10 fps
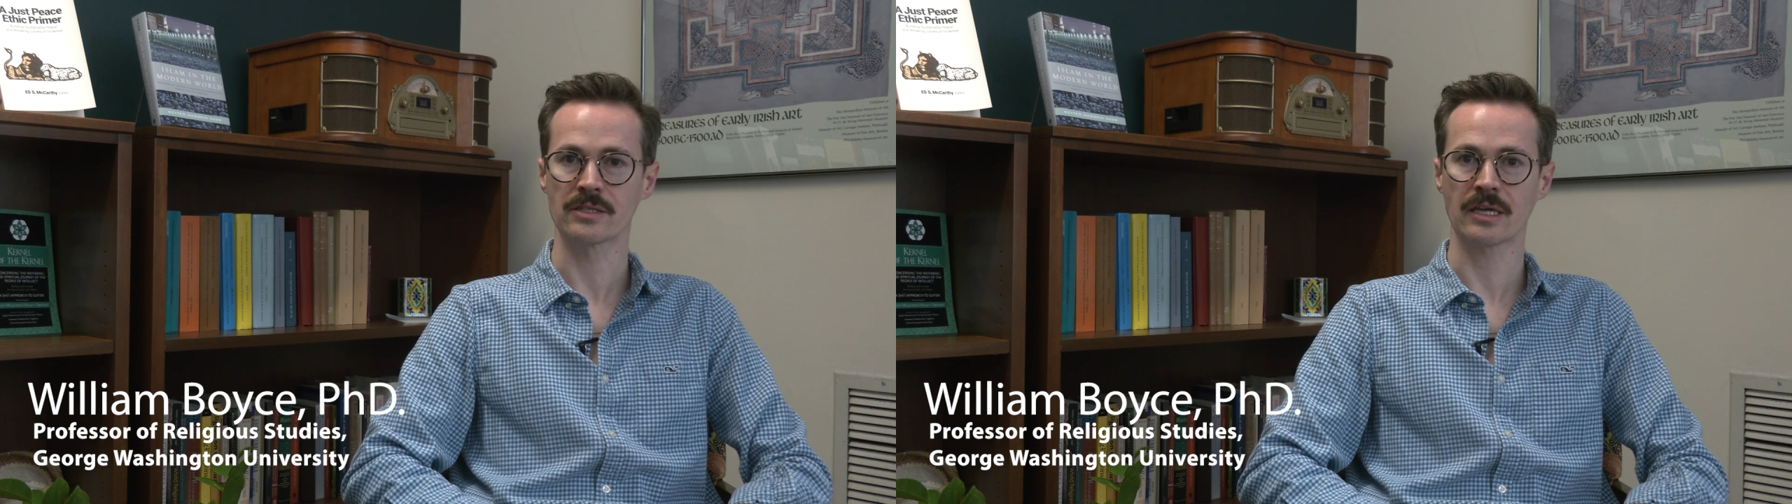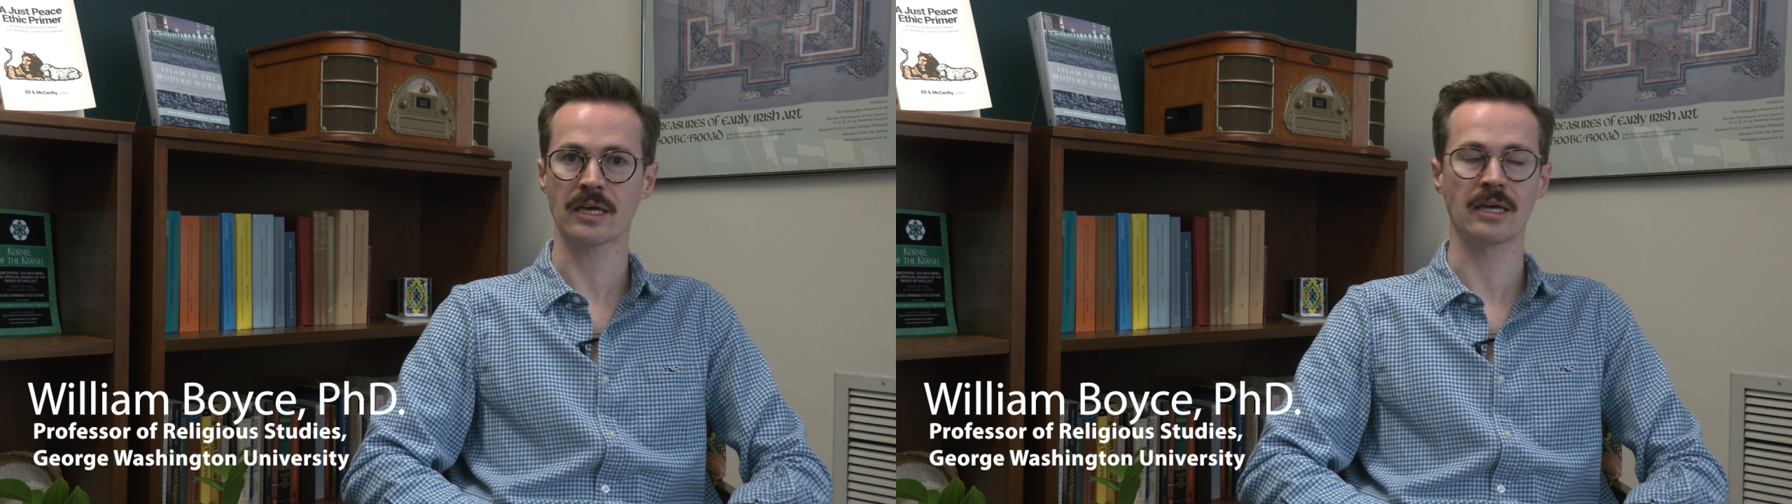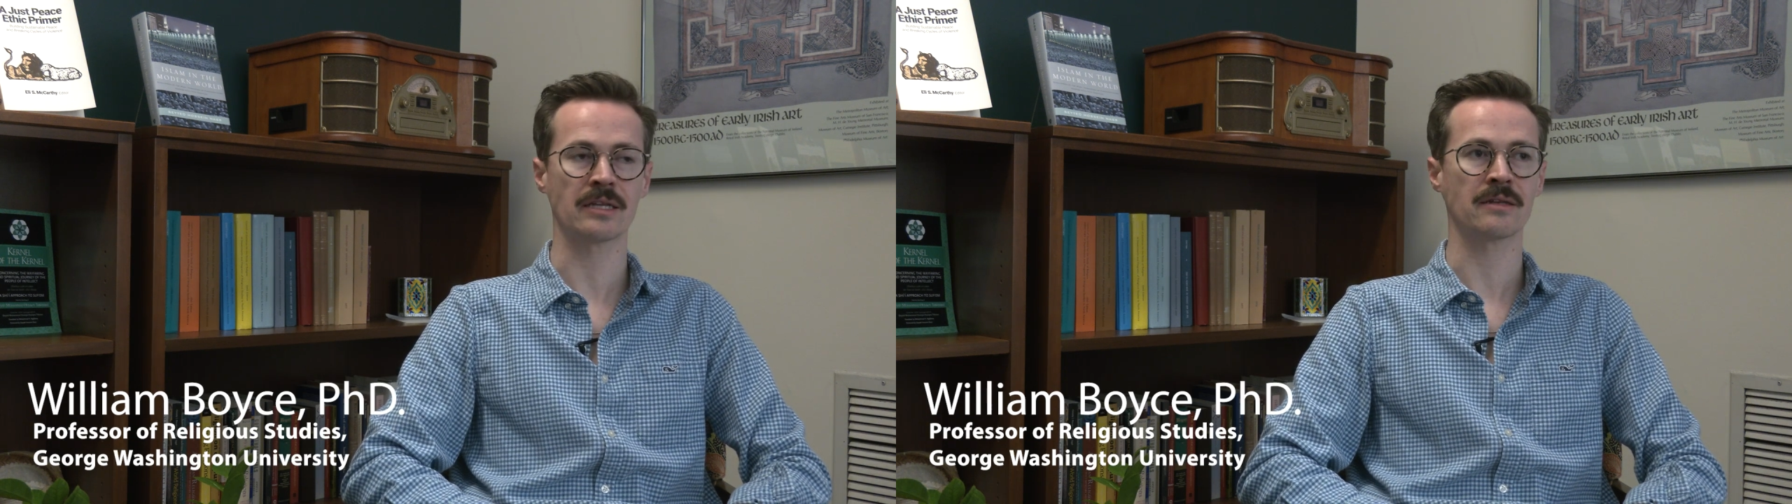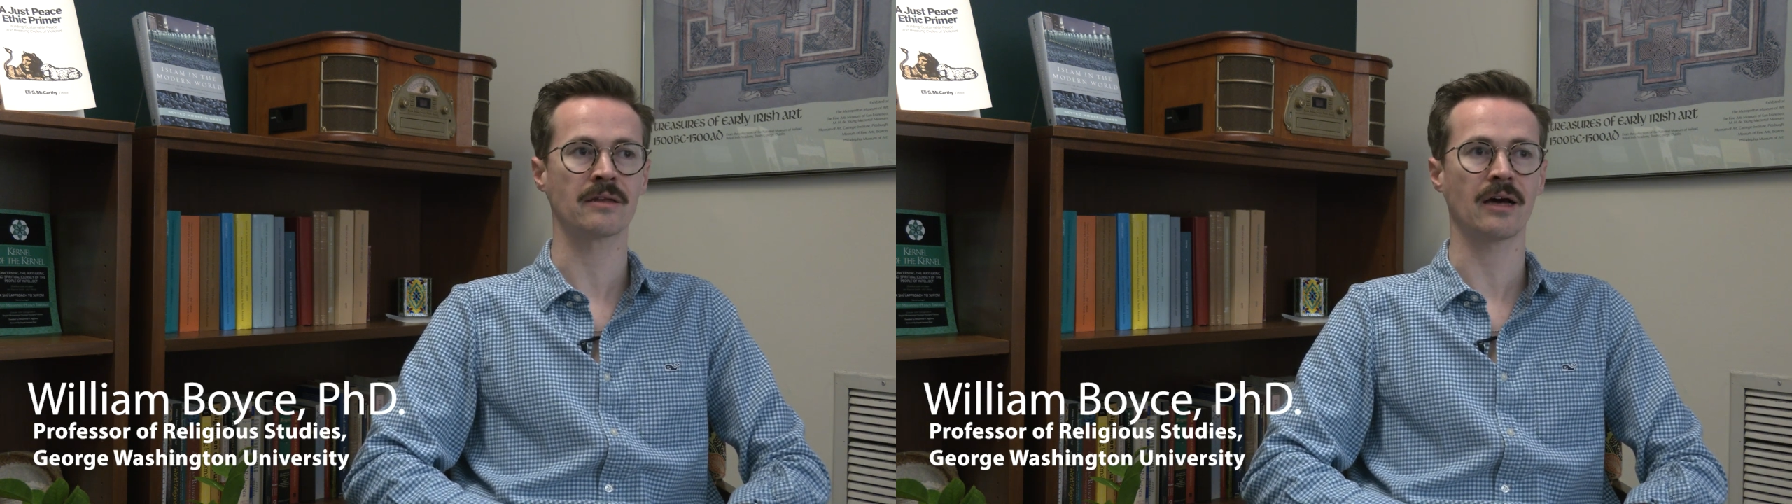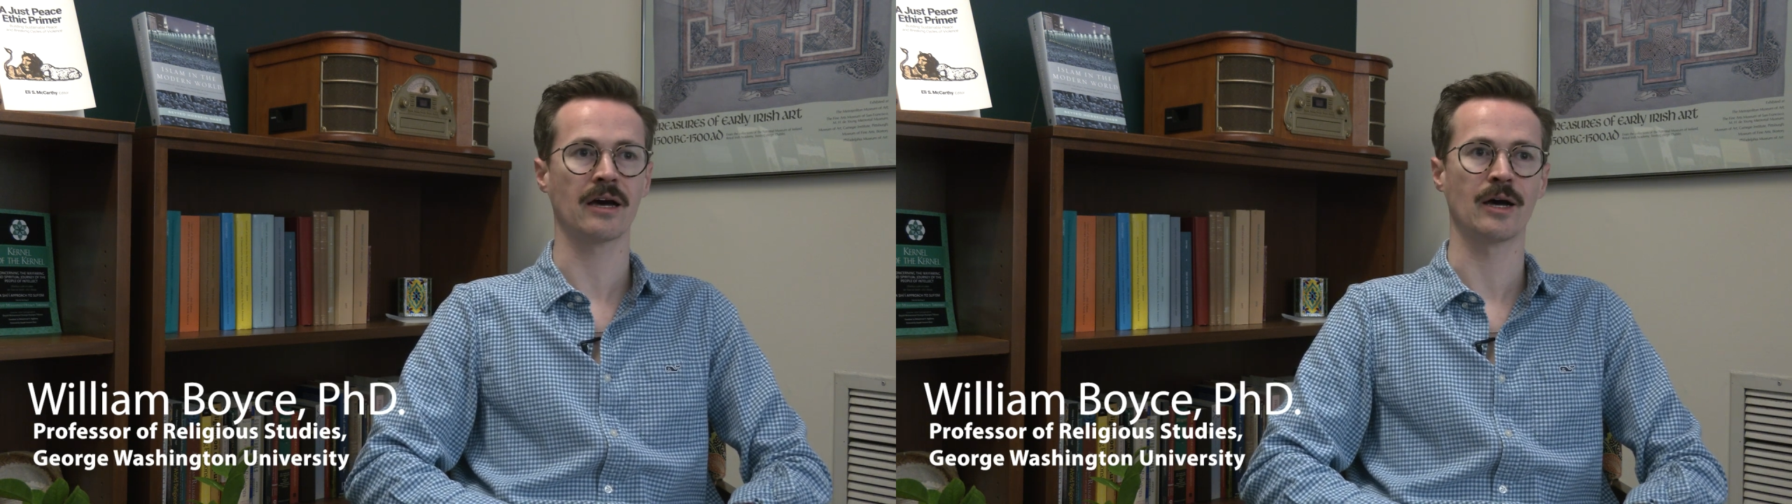
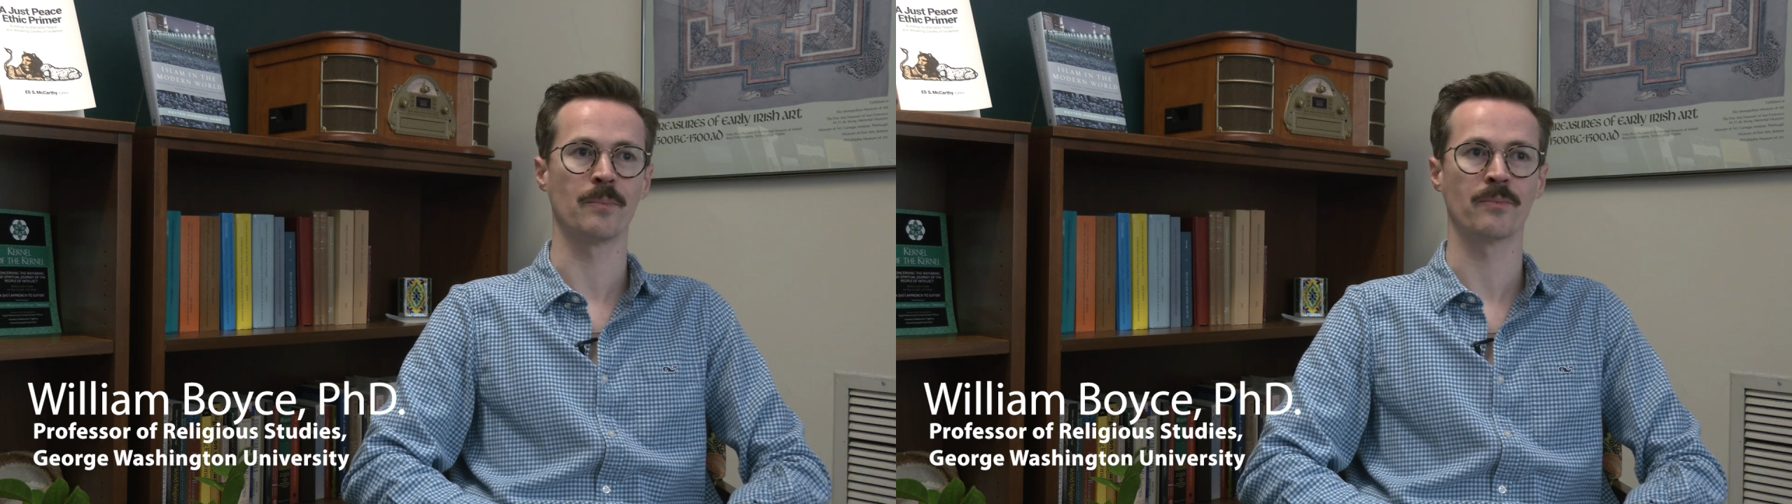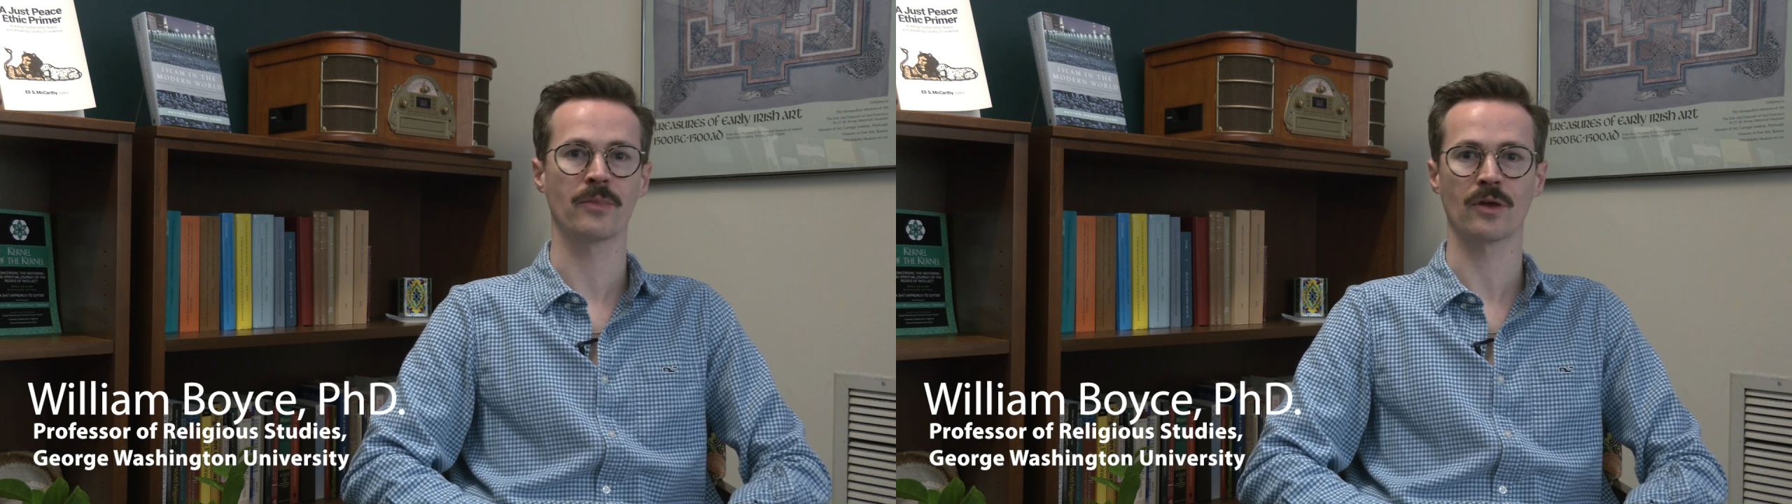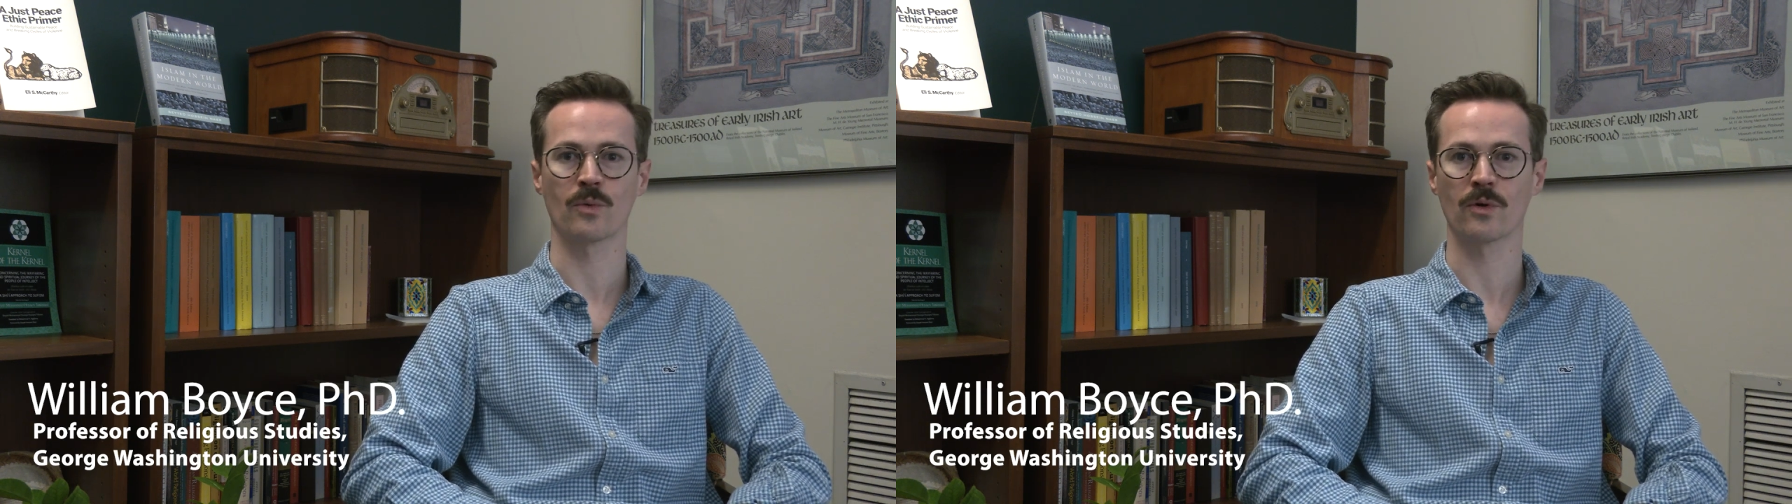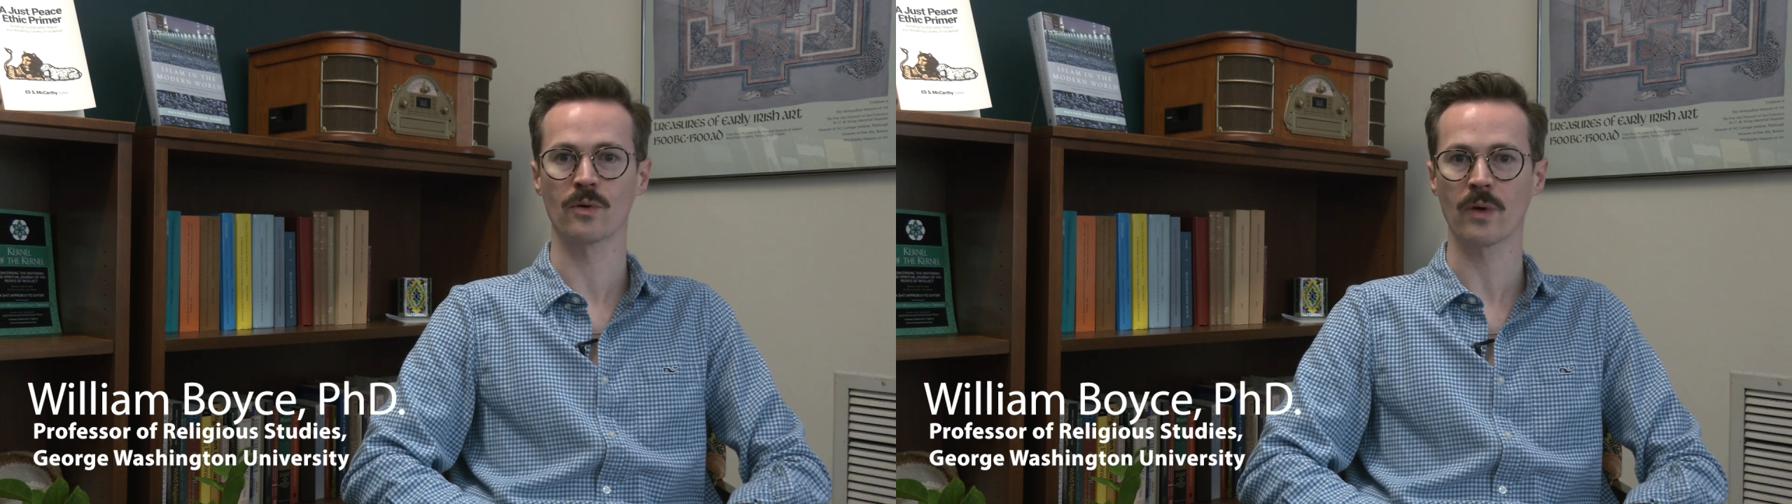Again, there were